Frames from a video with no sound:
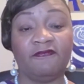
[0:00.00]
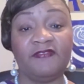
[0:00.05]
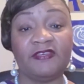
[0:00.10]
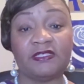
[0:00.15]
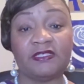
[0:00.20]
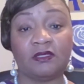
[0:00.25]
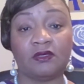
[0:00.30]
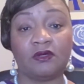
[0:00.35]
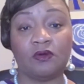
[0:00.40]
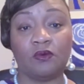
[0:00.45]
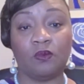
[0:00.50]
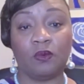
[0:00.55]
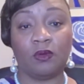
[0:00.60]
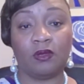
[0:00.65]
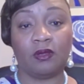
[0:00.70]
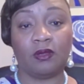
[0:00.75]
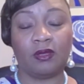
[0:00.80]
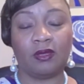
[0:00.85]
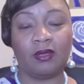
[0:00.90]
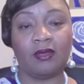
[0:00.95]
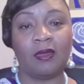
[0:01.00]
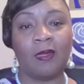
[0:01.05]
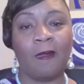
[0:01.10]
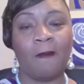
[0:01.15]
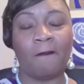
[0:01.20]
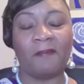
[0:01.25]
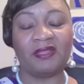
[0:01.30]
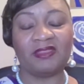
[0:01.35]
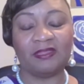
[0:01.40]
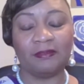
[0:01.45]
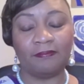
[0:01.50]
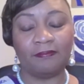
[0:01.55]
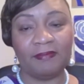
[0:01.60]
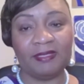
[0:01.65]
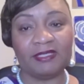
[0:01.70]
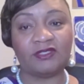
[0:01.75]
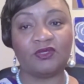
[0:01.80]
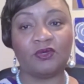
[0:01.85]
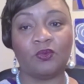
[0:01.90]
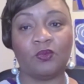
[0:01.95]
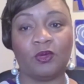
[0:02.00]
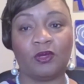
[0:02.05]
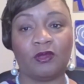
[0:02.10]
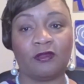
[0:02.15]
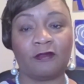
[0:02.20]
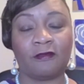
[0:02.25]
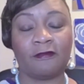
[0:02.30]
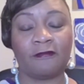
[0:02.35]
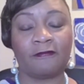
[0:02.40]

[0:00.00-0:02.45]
physical work, but the mental work.